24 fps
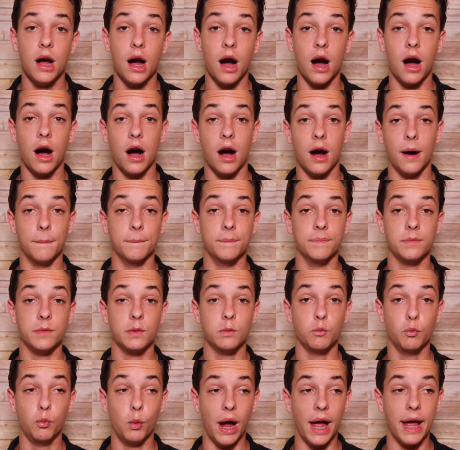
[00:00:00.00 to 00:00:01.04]

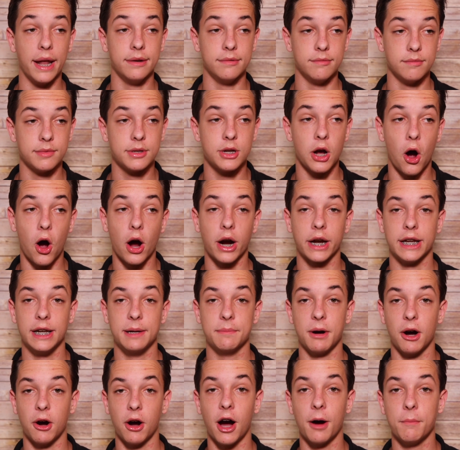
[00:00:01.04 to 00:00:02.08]
when talking
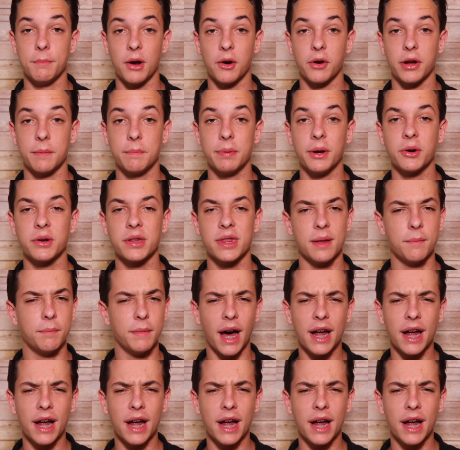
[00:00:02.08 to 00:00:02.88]
about how Mary appeared to them.